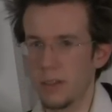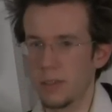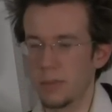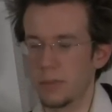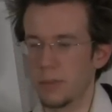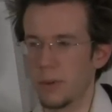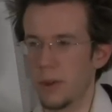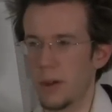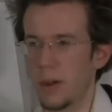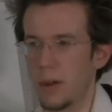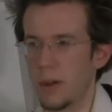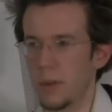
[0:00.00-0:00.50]

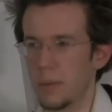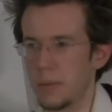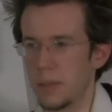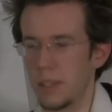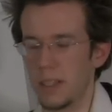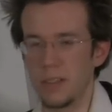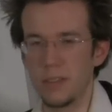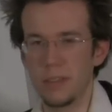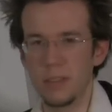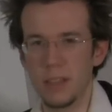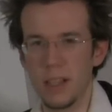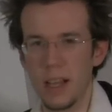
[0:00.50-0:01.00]
From
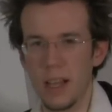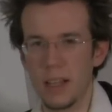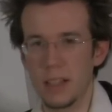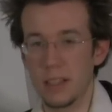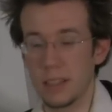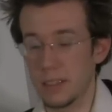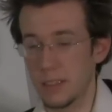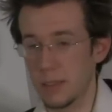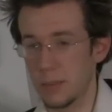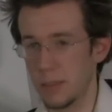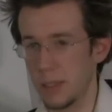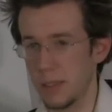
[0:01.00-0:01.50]
E
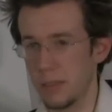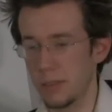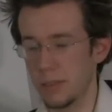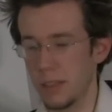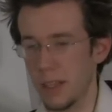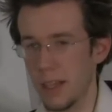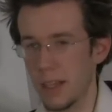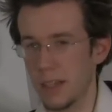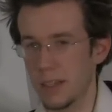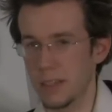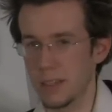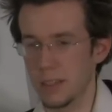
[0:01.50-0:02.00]
flat to B
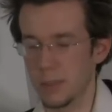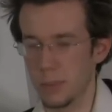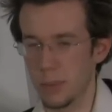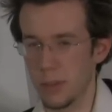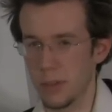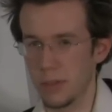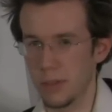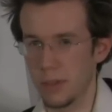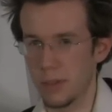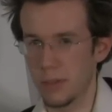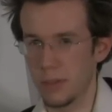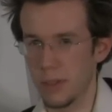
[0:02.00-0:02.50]
flat is a
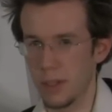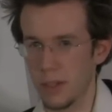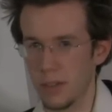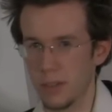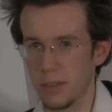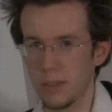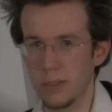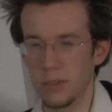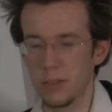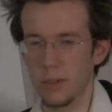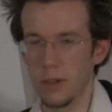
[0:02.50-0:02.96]
perfect fifth.